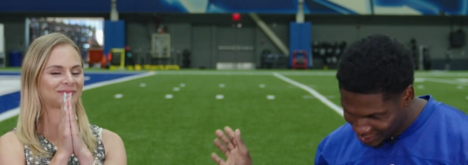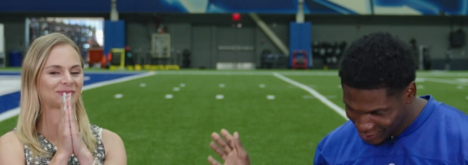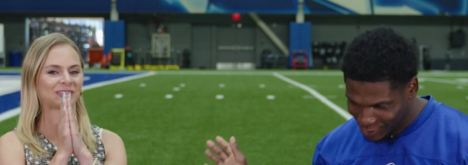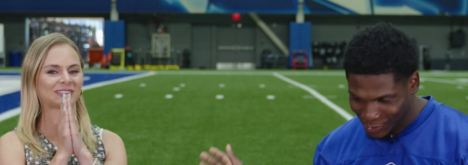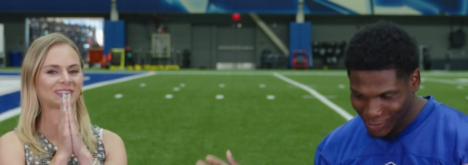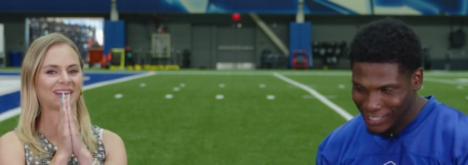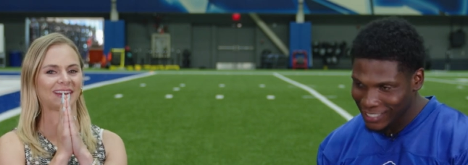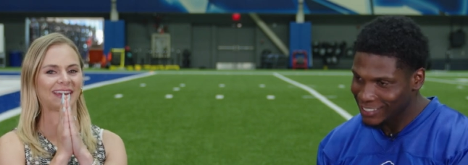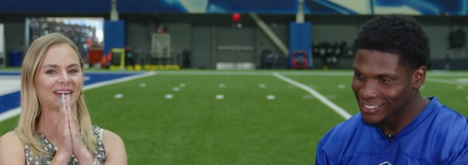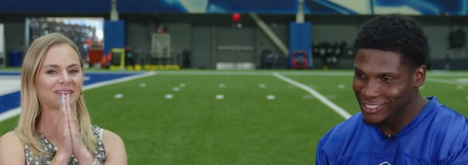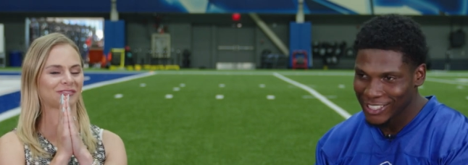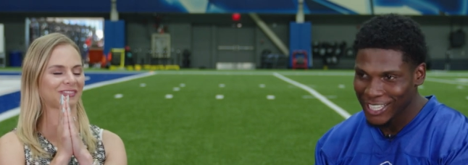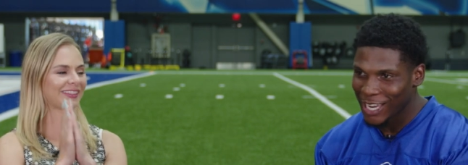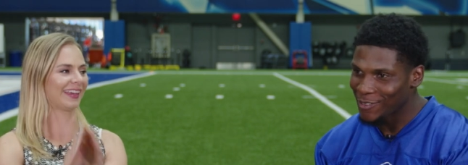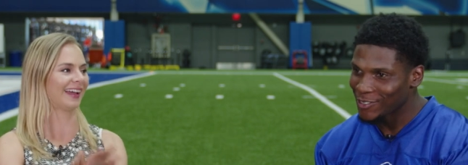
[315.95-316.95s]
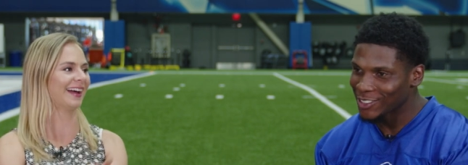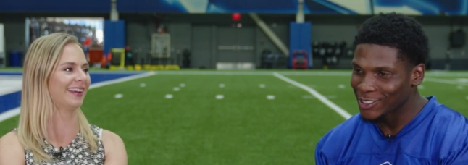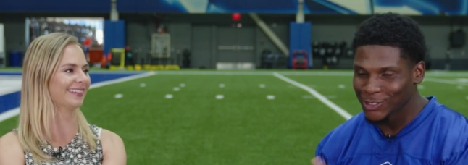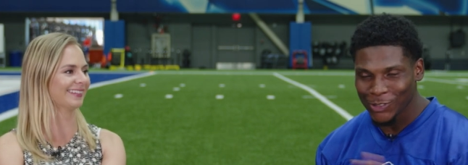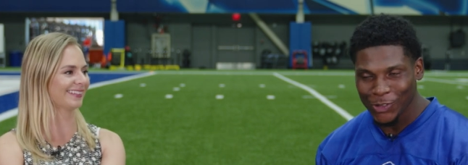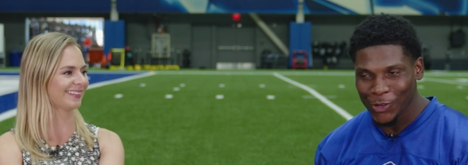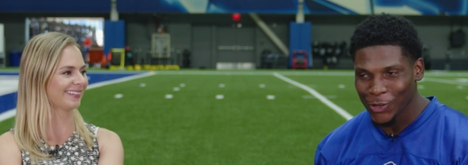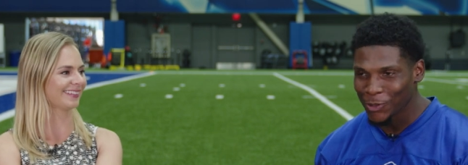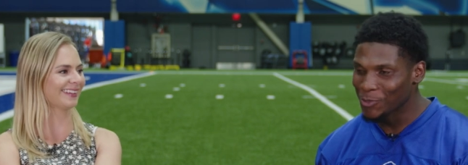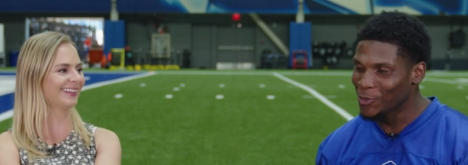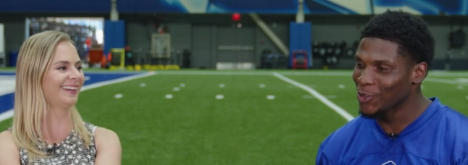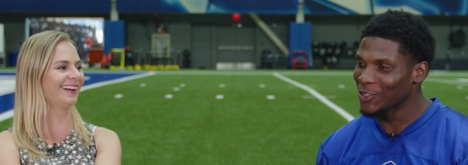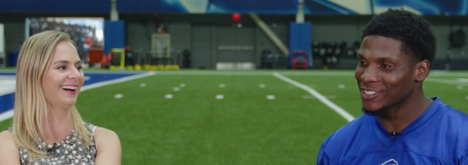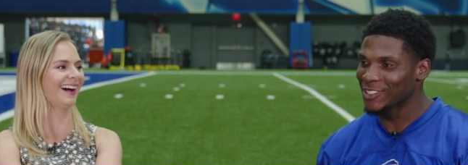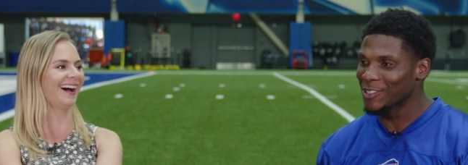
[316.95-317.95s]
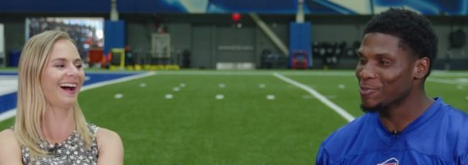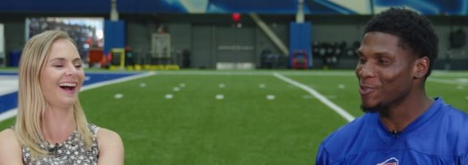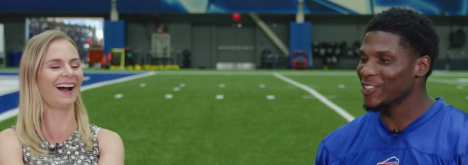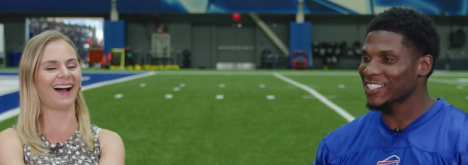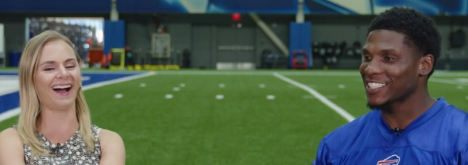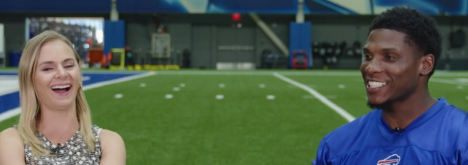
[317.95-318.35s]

Speaker 1: We're having you that. no more, no more